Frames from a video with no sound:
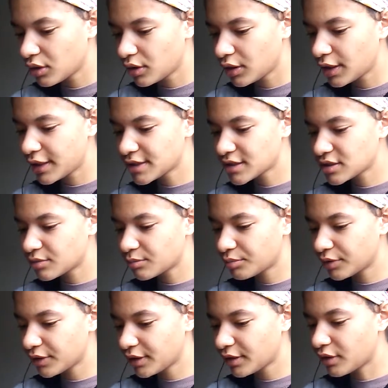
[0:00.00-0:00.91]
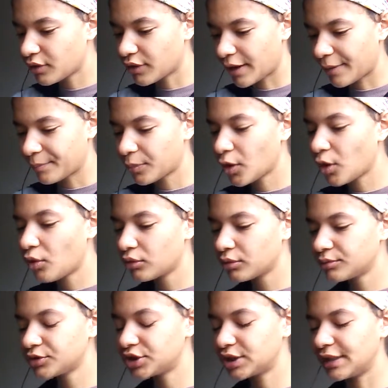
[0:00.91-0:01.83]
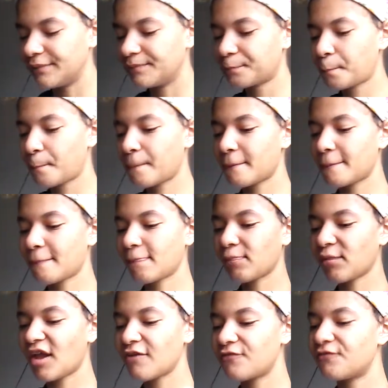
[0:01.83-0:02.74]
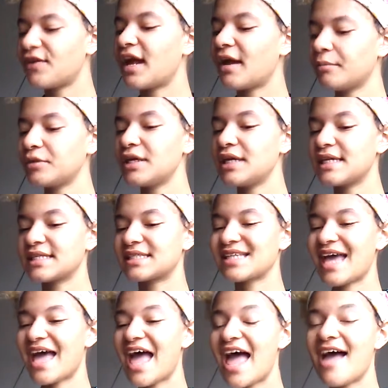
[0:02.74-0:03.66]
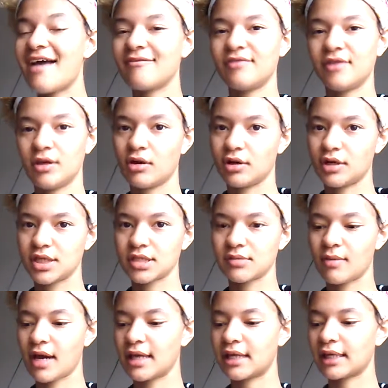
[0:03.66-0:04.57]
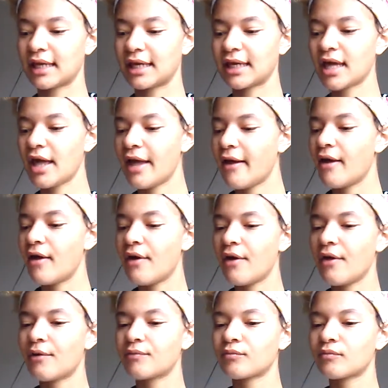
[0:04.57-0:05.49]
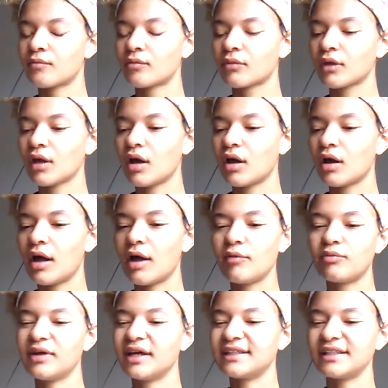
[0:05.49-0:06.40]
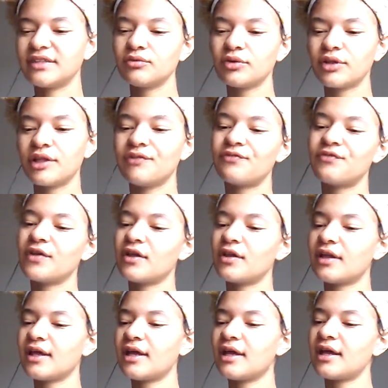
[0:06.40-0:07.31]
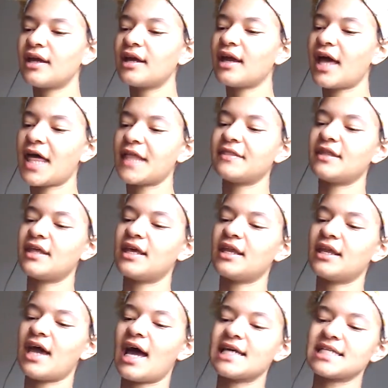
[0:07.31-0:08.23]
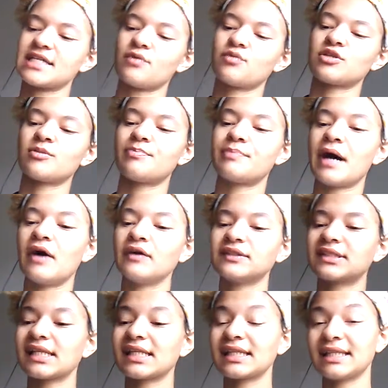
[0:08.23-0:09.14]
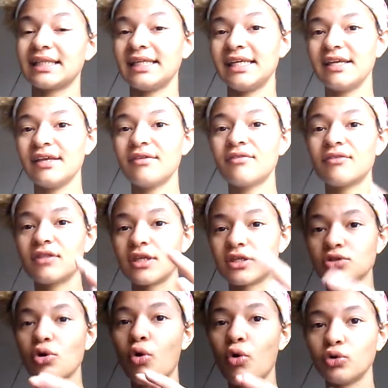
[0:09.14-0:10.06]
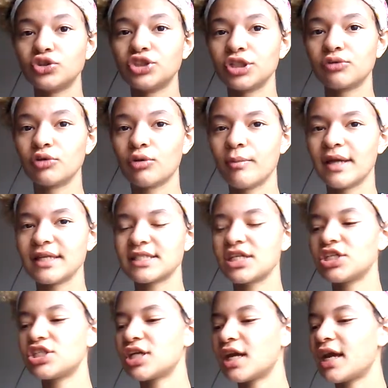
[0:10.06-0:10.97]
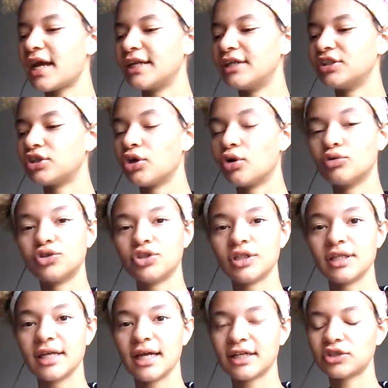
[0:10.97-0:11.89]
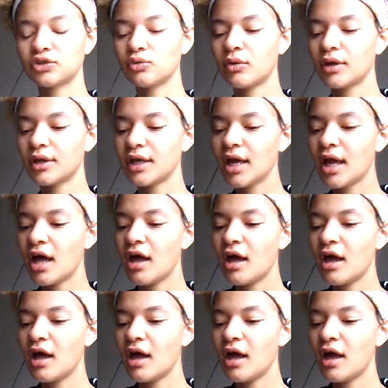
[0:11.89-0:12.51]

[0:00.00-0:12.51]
He is completely... Okay. OMG. Family is heavy on his mind. Like, I didn't really feel it, and then as I was about to leave this whole general message and go to the next one,